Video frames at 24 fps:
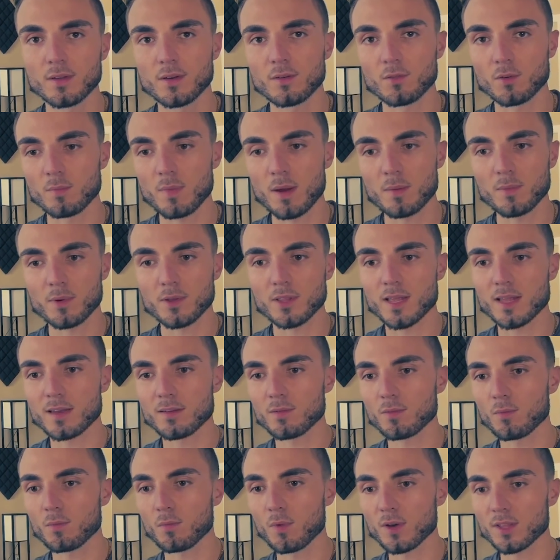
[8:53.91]
remember
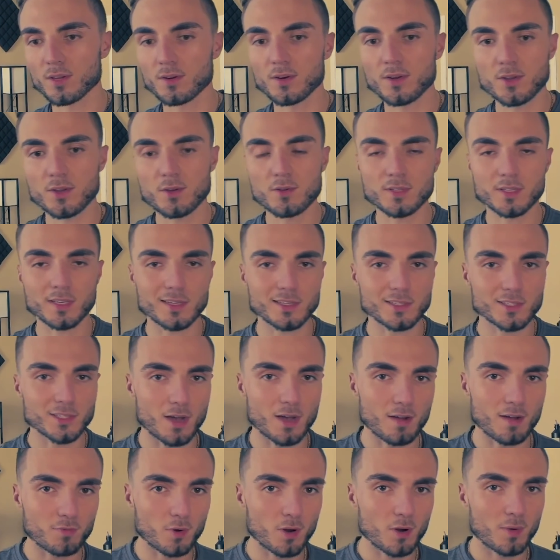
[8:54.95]
that whether you're using a
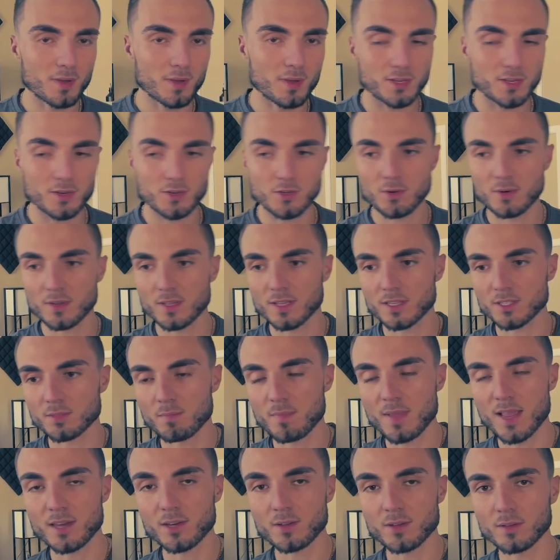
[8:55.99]
software or whether you're doing this
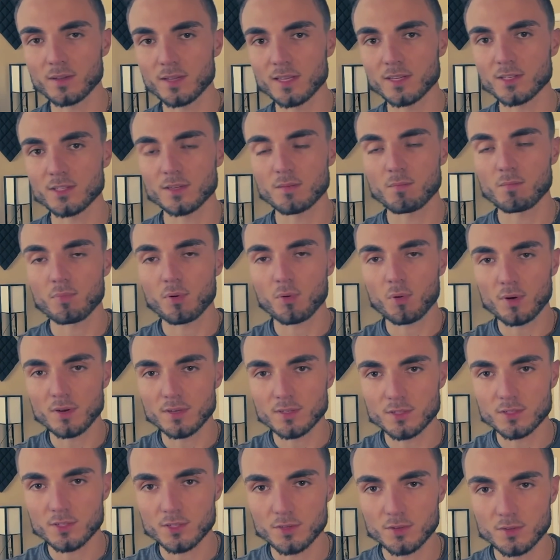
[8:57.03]
manually, it's
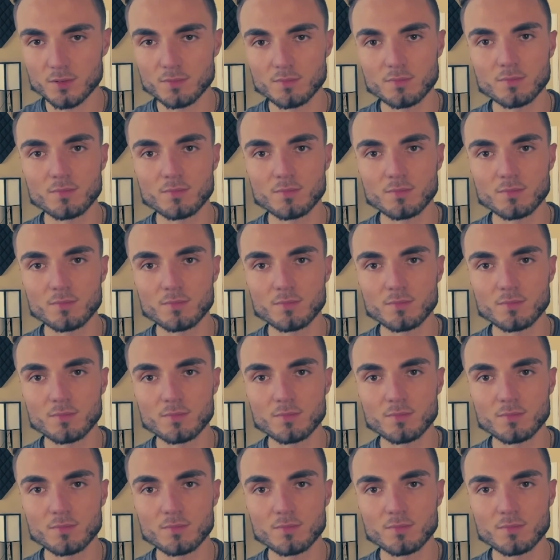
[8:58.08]
important to